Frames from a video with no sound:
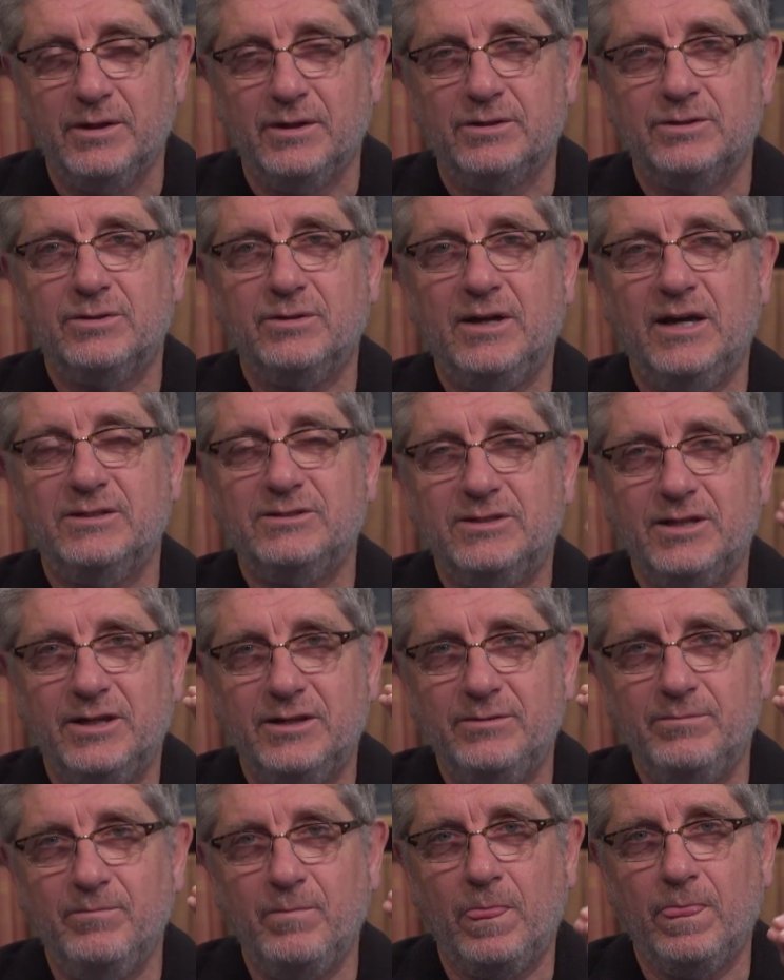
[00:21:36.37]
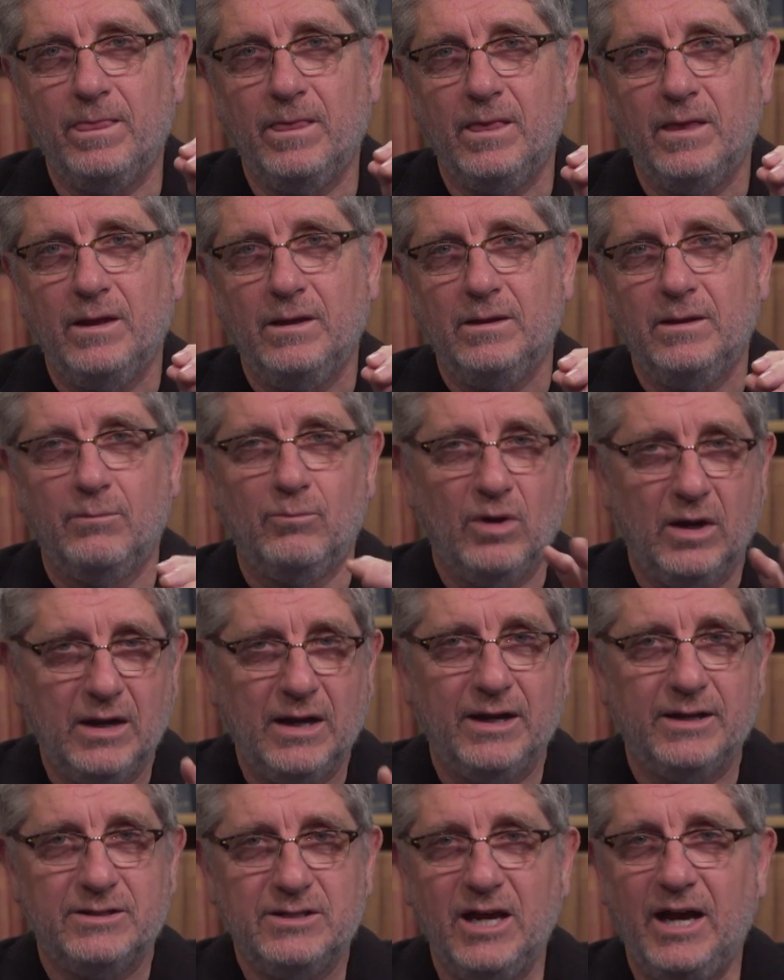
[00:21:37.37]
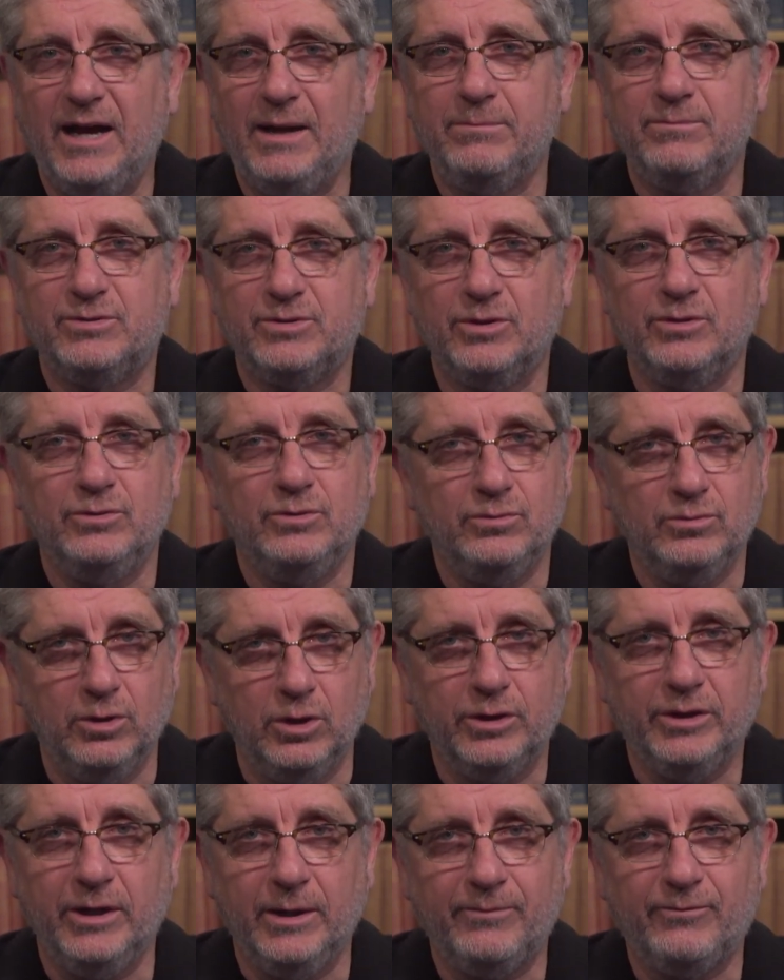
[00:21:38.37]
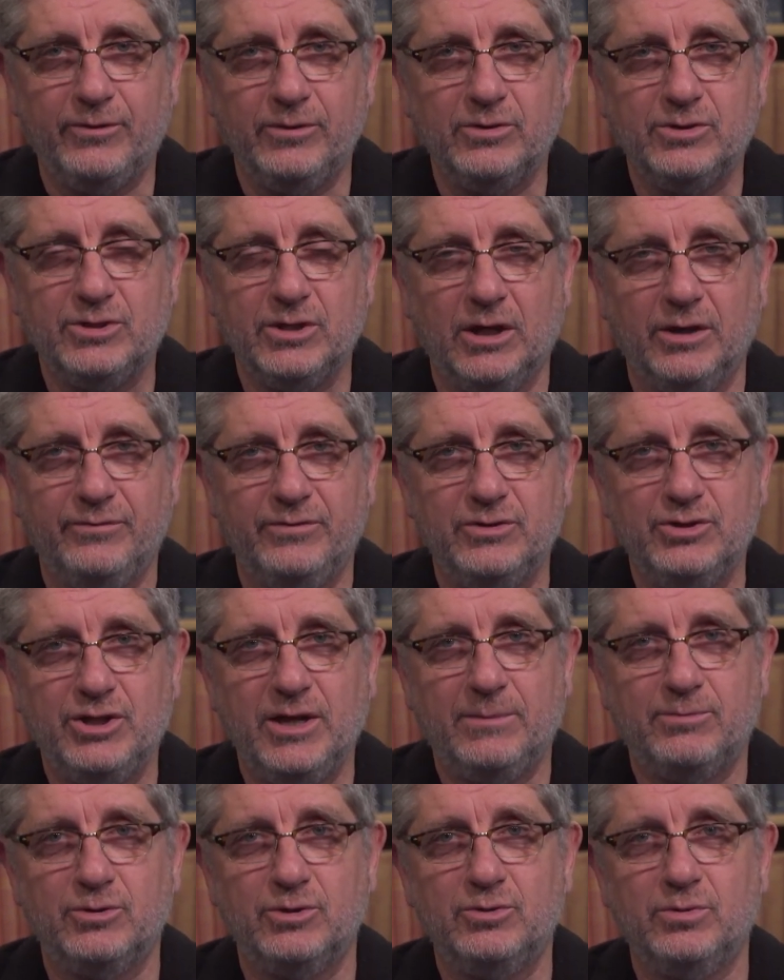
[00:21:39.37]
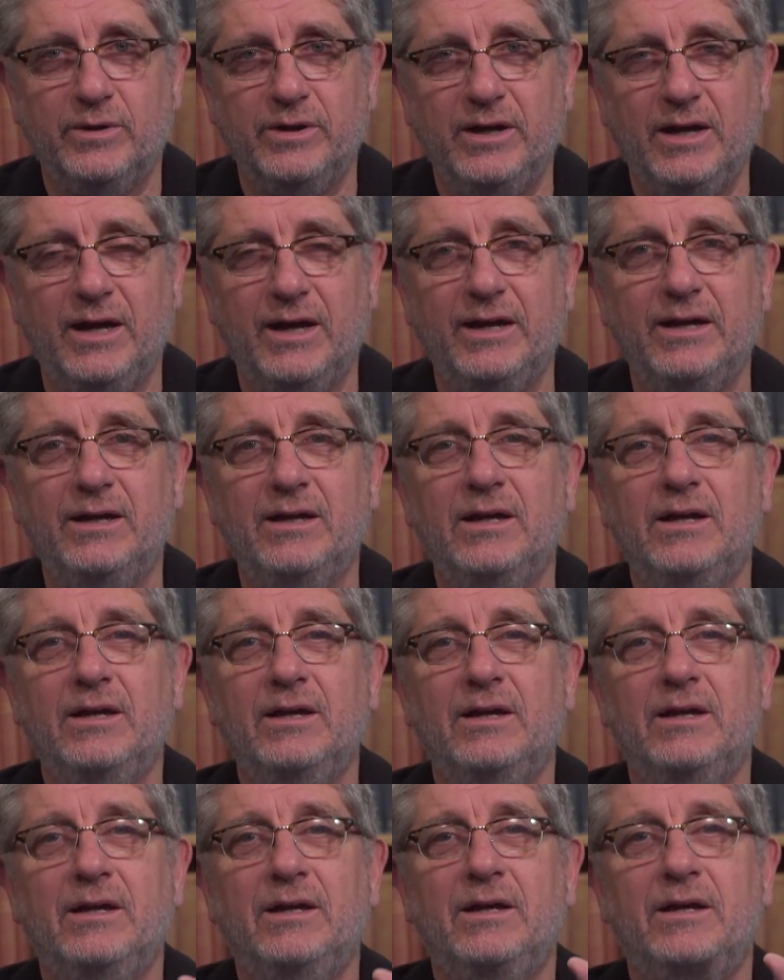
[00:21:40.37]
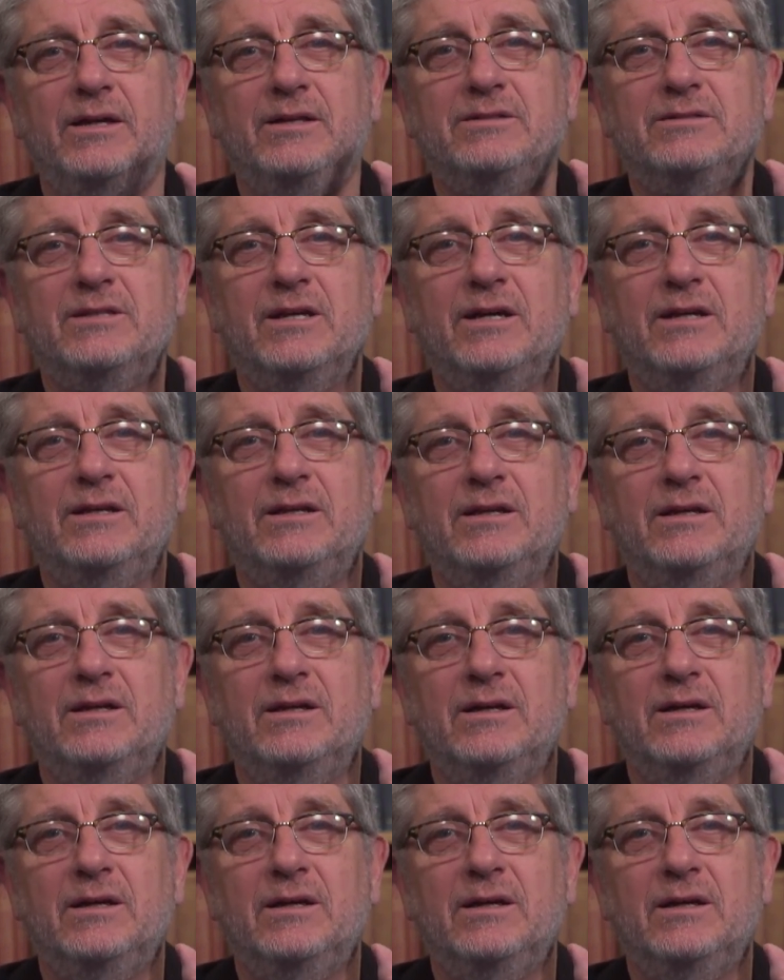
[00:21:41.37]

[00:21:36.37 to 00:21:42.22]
So God said, I'm running out of time, so you look it up for yourself in chapter 29. He said,